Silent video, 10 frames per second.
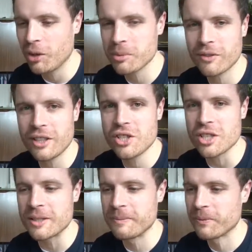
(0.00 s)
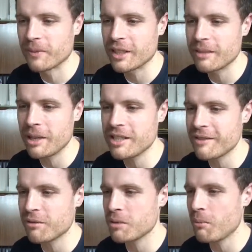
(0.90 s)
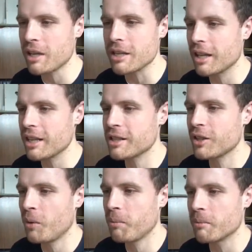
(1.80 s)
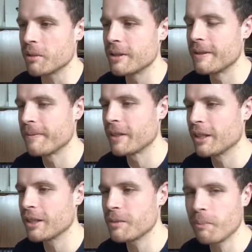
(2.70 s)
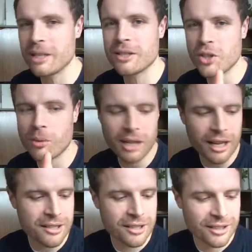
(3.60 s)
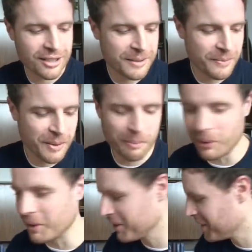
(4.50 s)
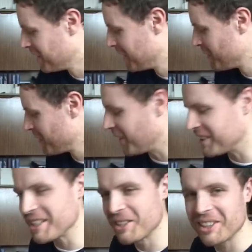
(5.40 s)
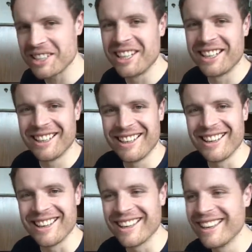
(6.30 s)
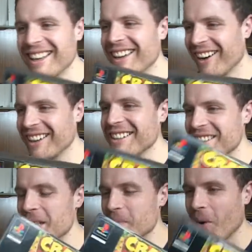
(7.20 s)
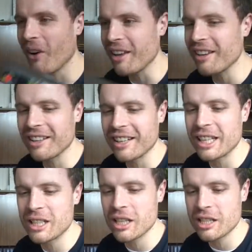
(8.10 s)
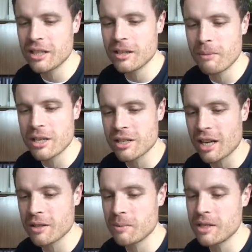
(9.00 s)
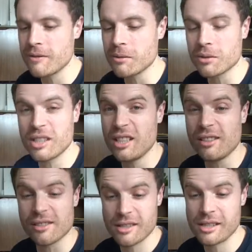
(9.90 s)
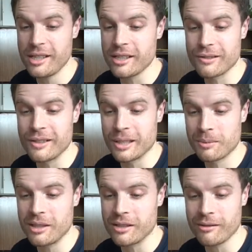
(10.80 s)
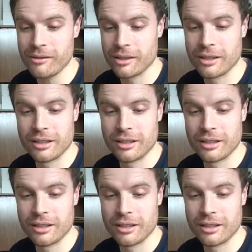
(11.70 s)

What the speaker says: observation. Pete's everyone's mate. That's a compliment. Pete's a top lad. But I did I did see him buy it, and he mentioned how expensive it was, and it is really expensive.